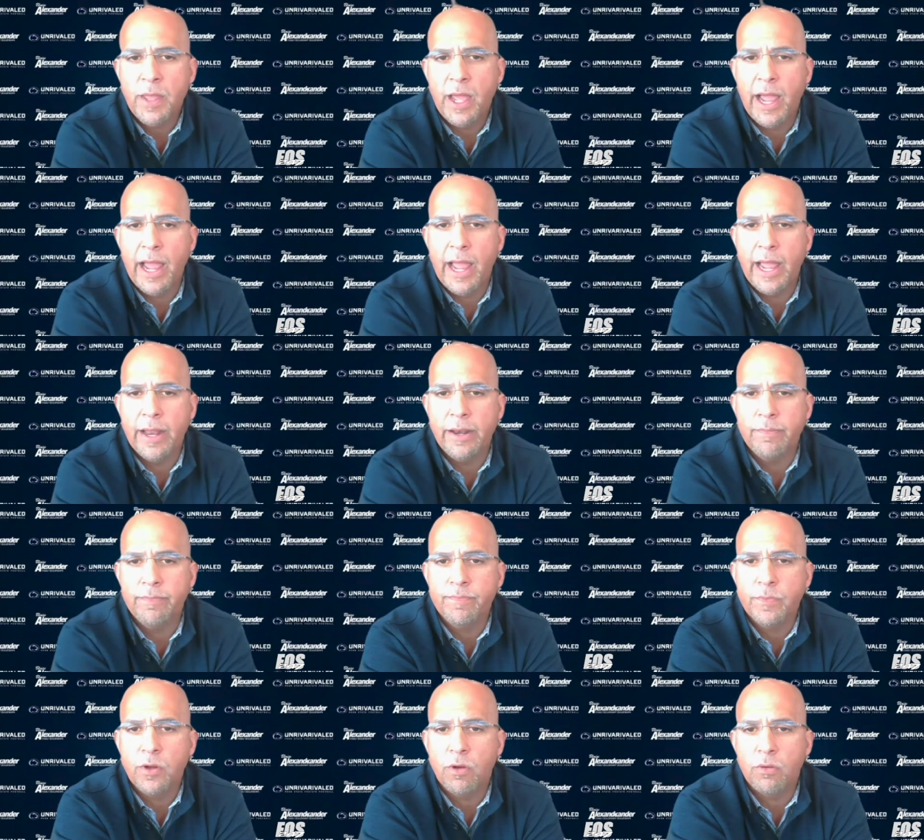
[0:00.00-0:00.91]

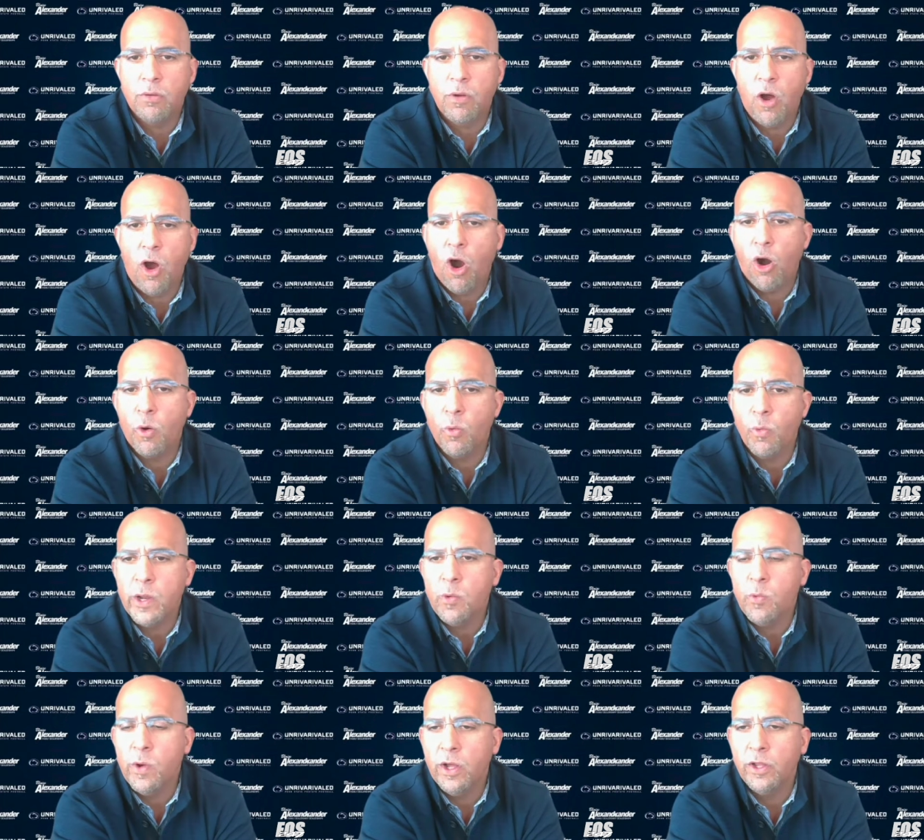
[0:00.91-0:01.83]
and are
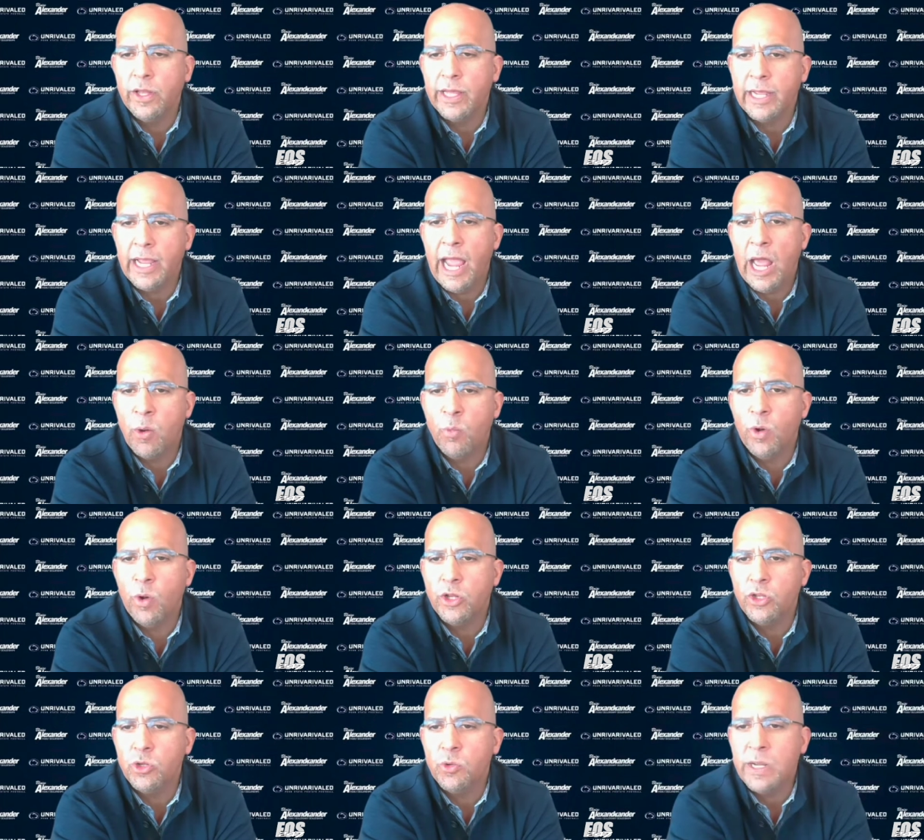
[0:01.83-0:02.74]
we willing and
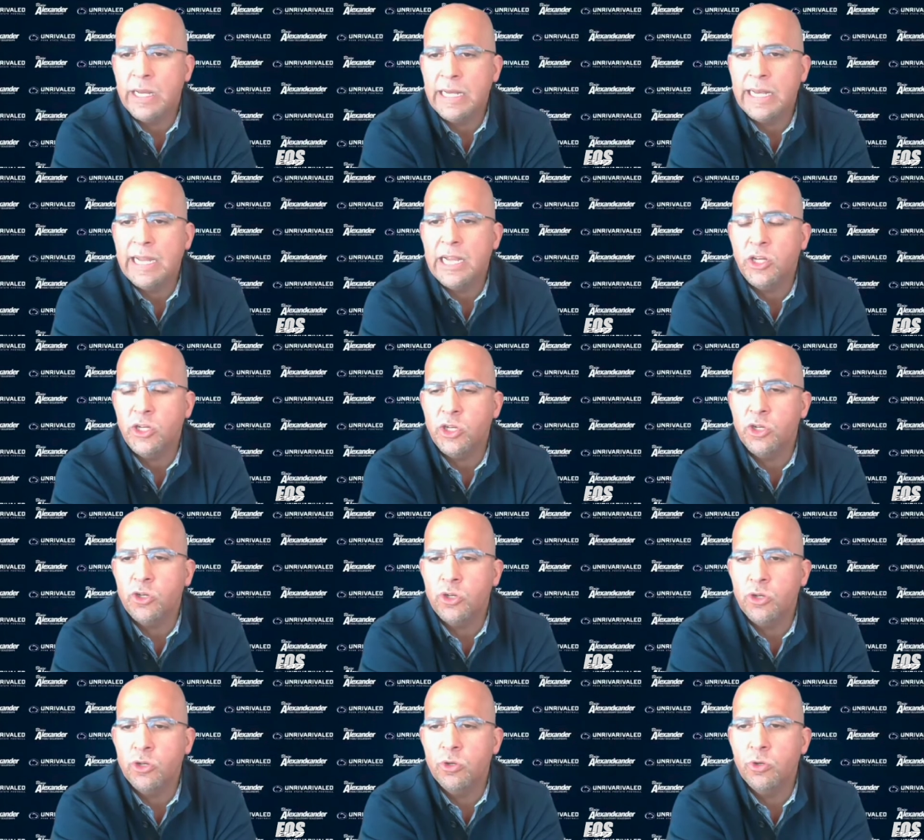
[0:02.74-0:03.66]
what do we need to
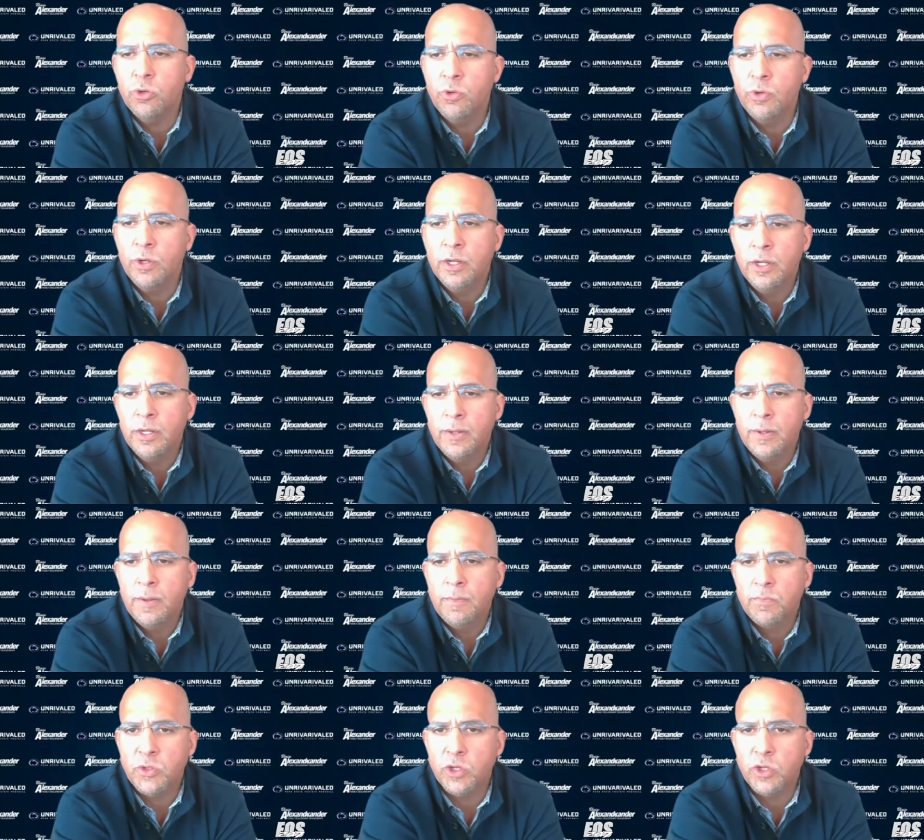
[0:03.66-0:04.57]
do
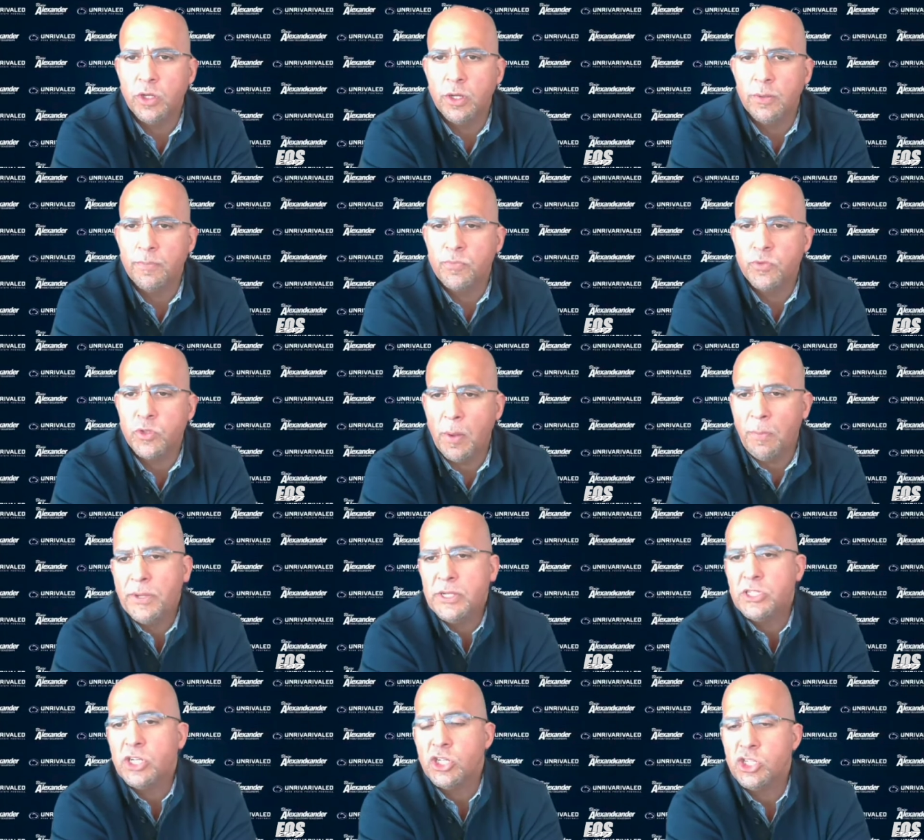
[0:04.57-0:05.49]
to
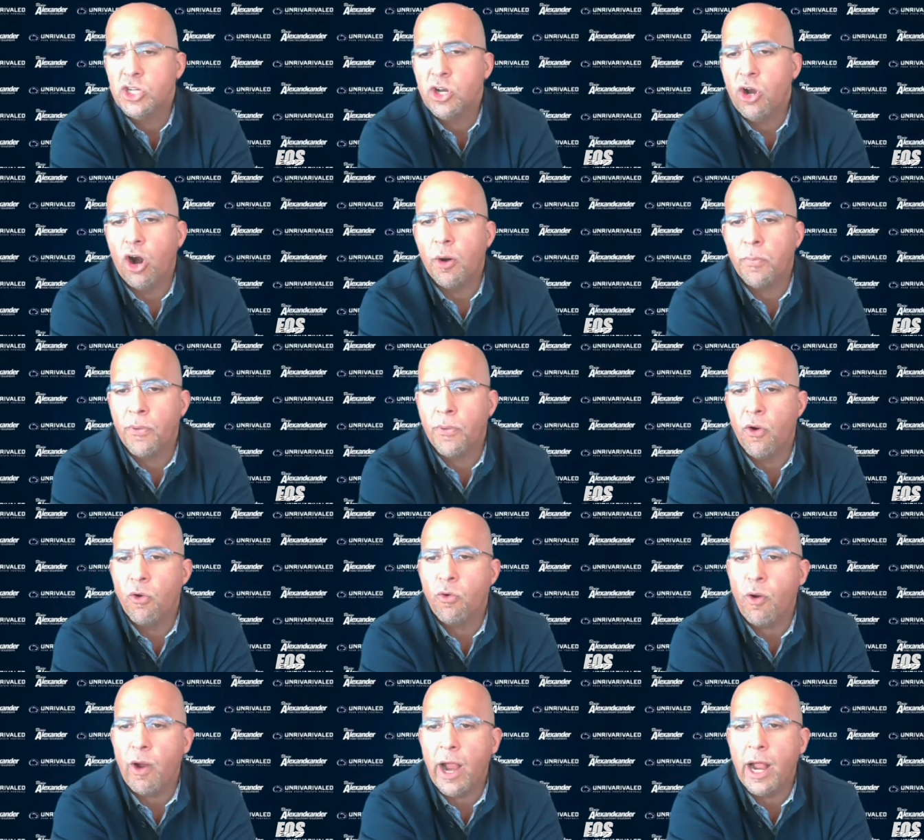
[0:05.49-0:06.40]
position our
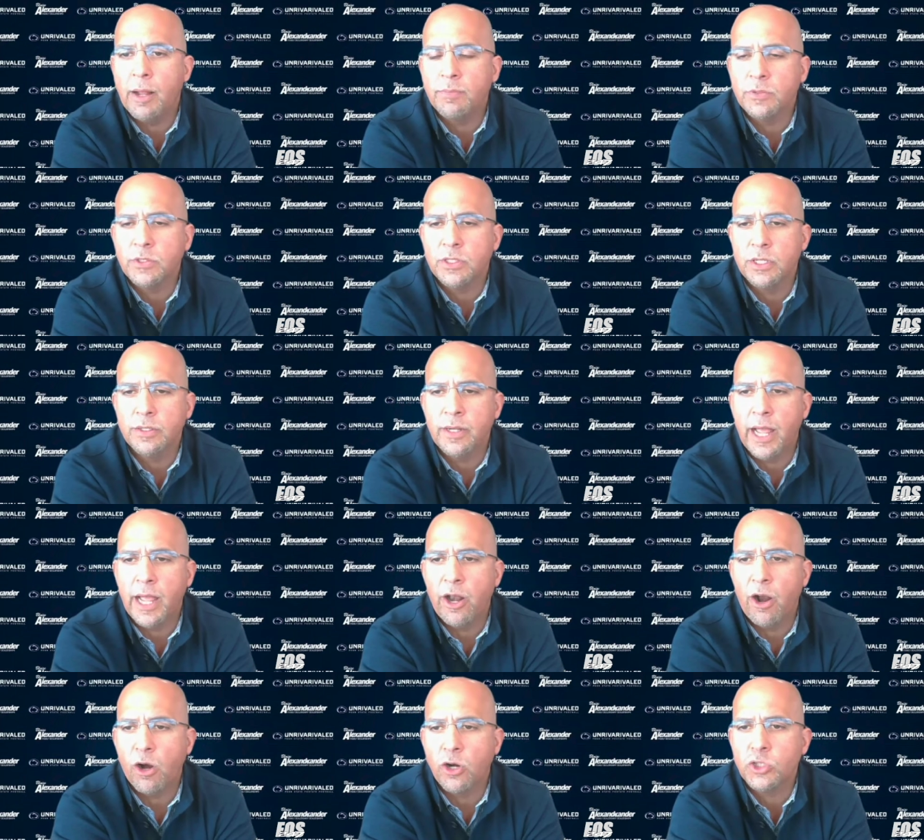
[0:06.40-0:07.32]
programs and
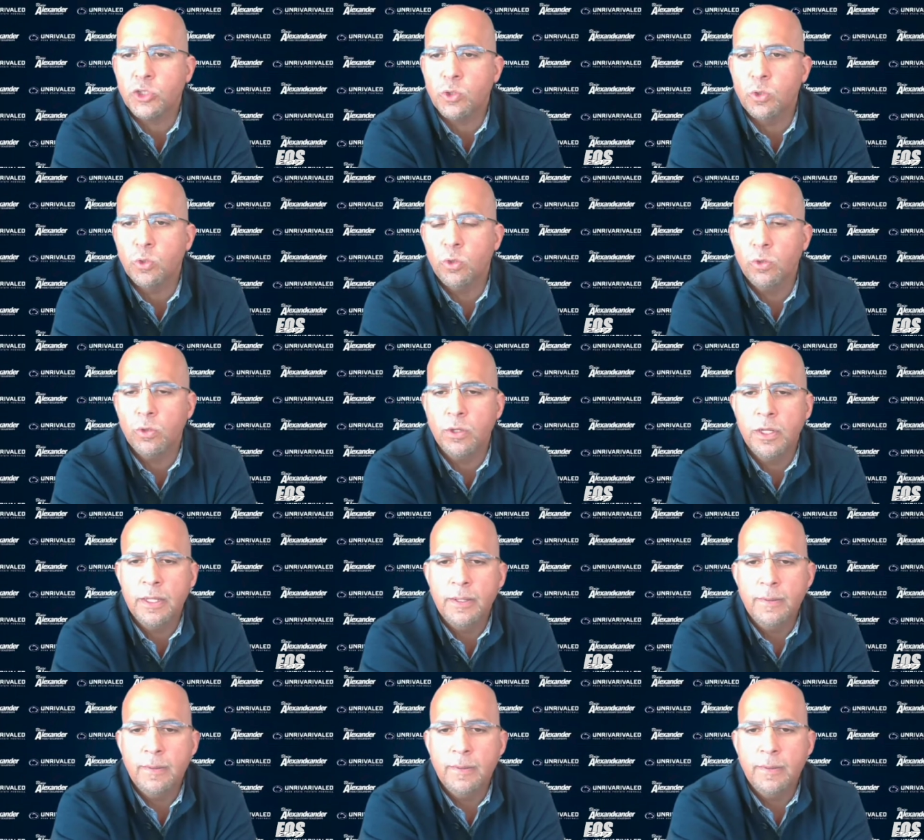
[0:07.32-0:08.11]
our school